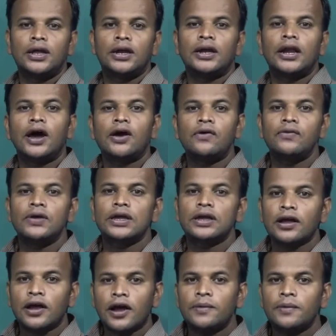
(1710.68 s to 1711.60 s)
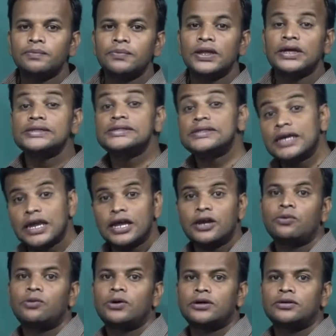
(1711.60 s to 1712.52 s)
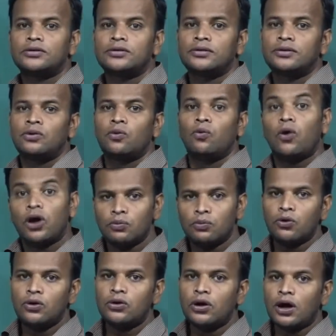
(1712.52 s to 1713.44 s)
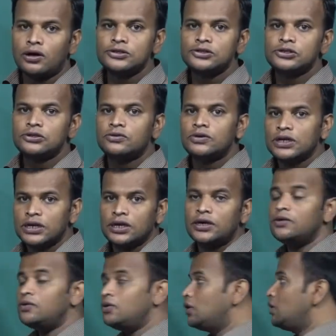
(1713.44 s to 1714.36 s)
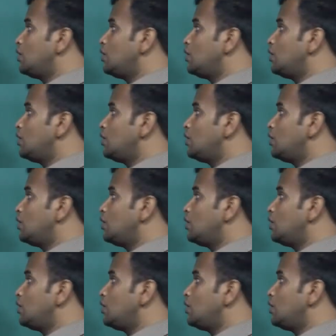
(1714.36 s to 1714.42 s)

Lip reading: Now we come the second one. One more also we gave.